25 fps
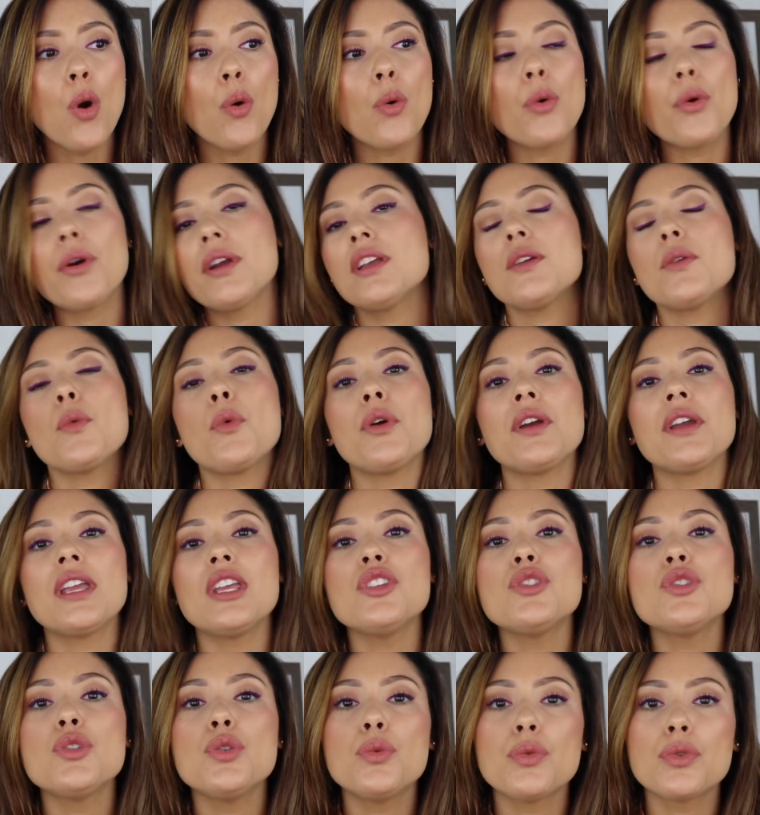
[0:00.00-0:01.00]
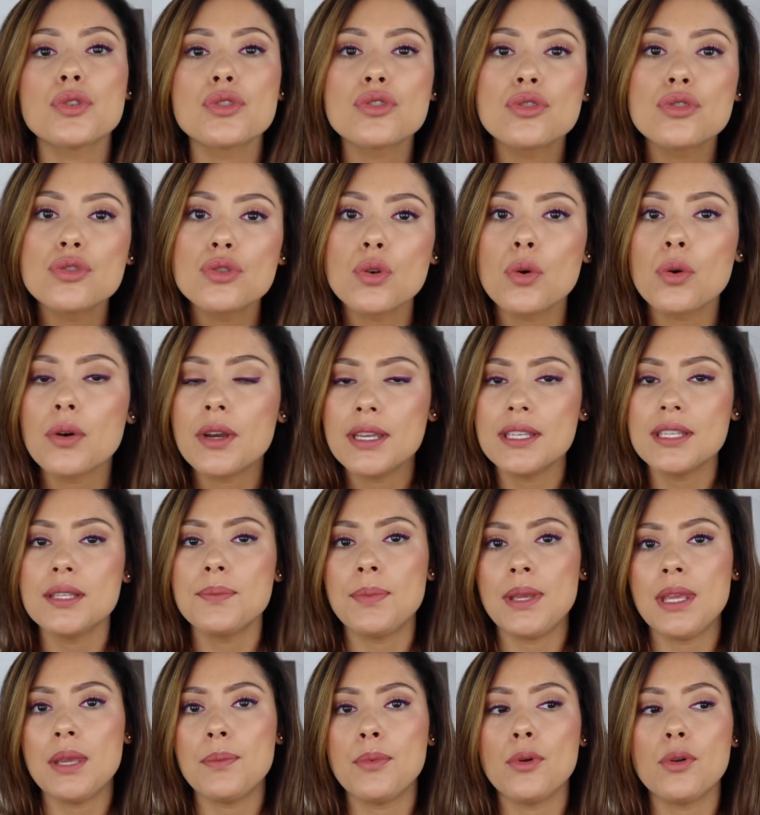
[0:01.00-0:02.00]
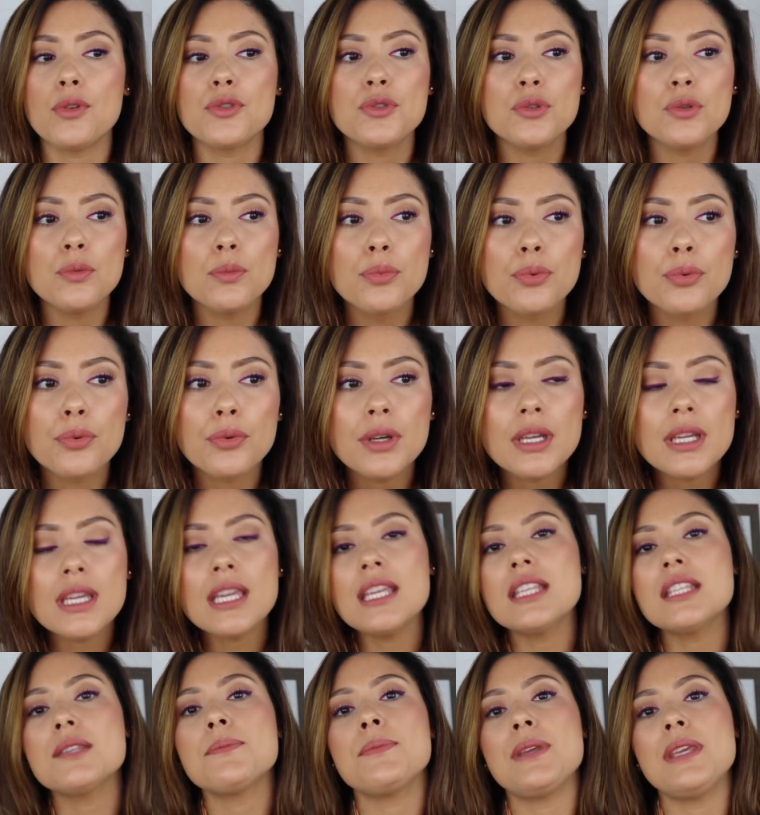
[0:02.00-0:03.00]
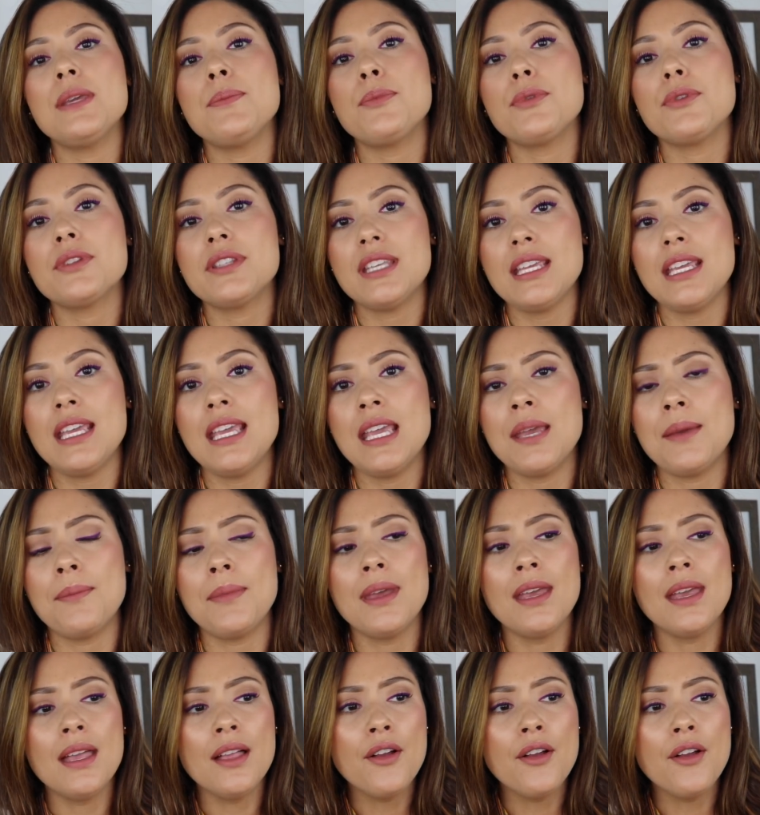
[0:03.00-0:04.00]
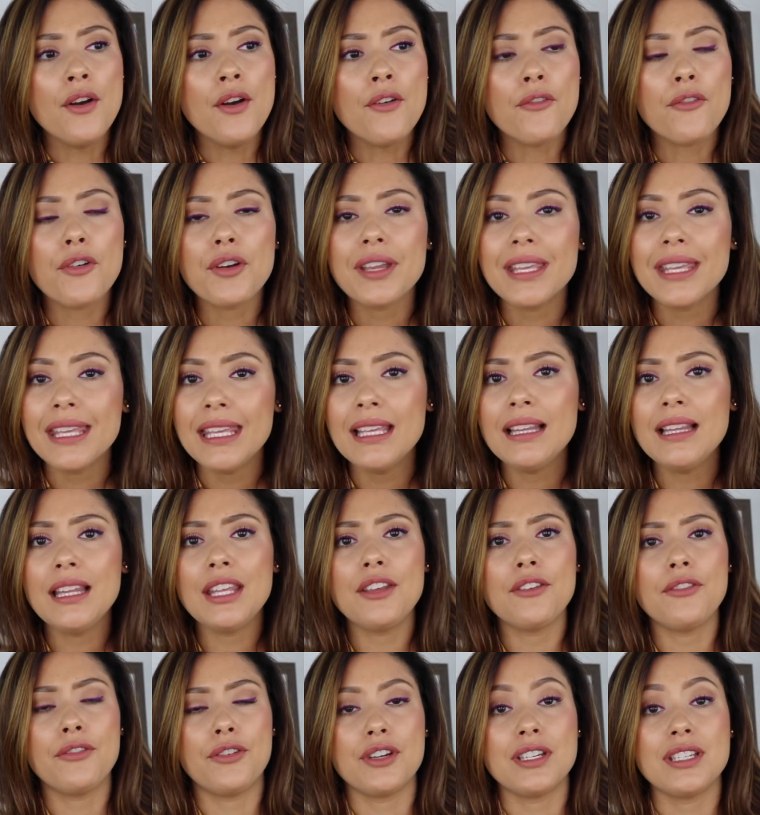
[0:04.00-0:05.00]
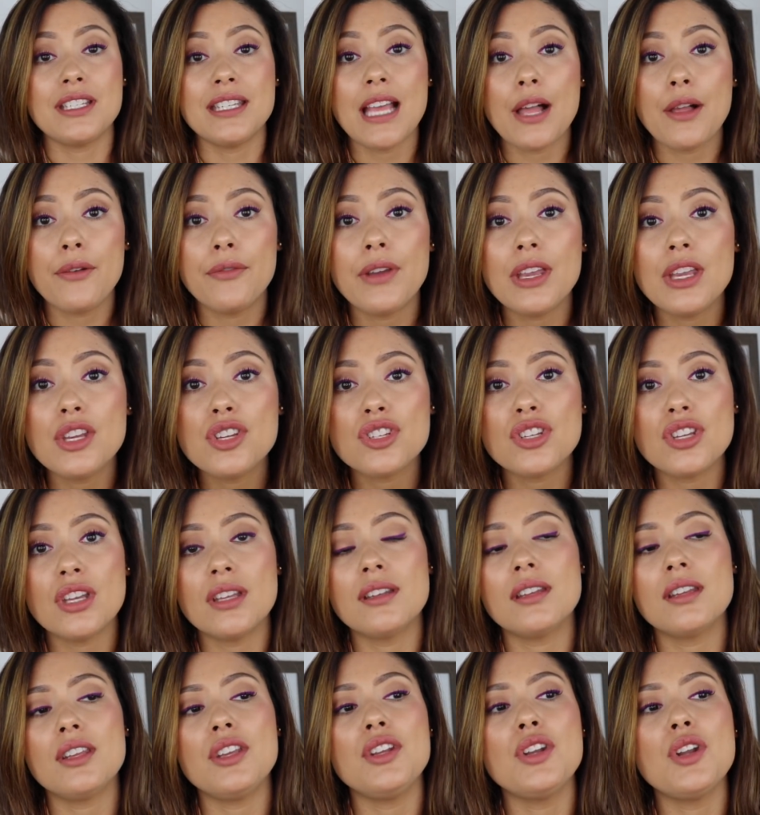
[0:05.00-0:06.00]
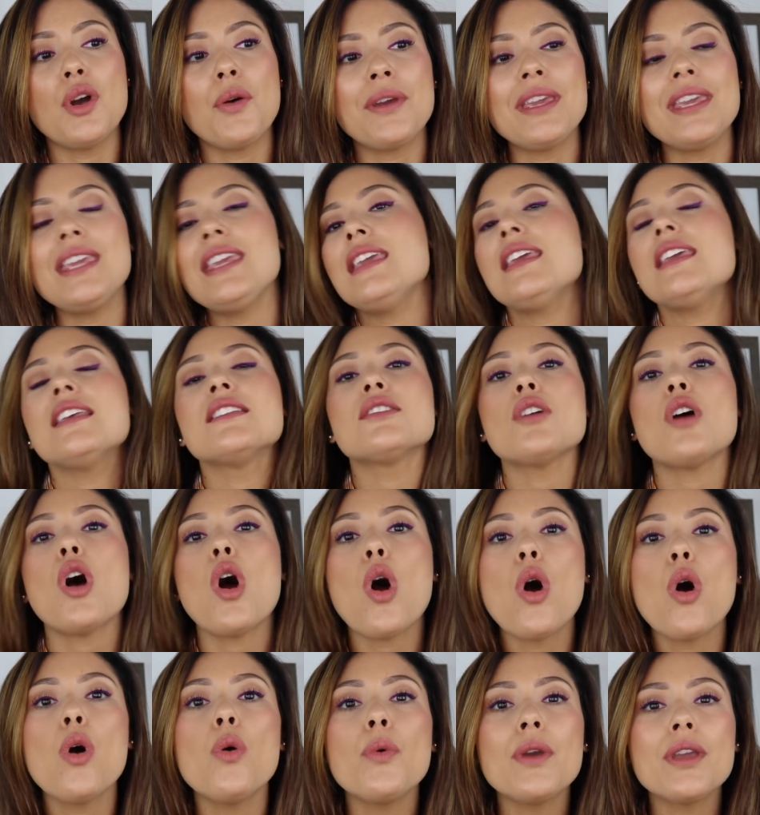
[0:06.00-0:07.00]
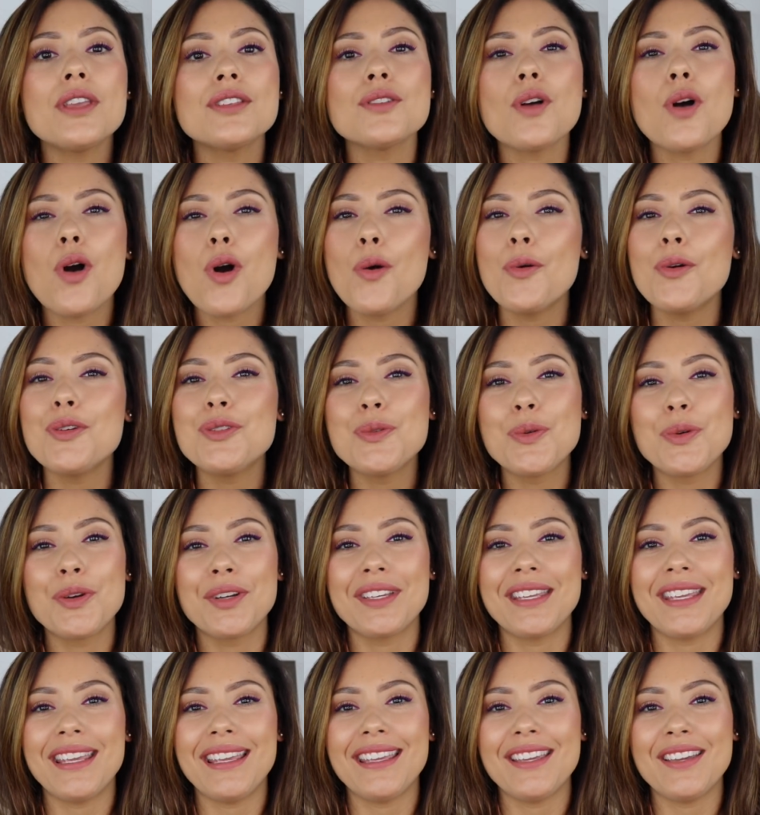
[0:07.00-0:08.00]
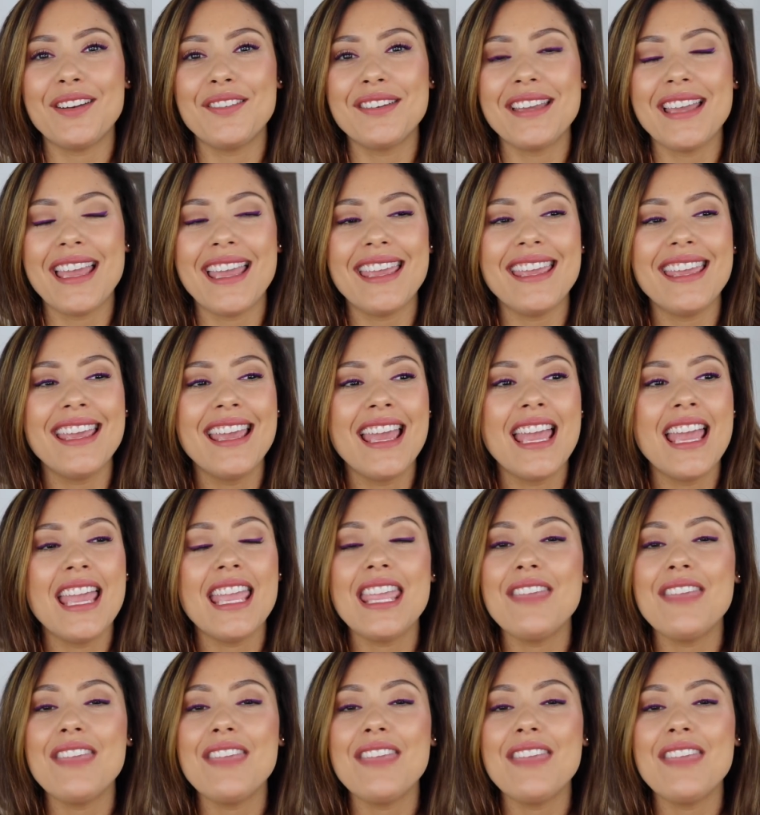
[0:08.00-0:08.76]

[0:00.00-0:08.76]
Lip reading: Working to restore his people, to bring his people to him for healing, for salvation. You know, he is always working, okay?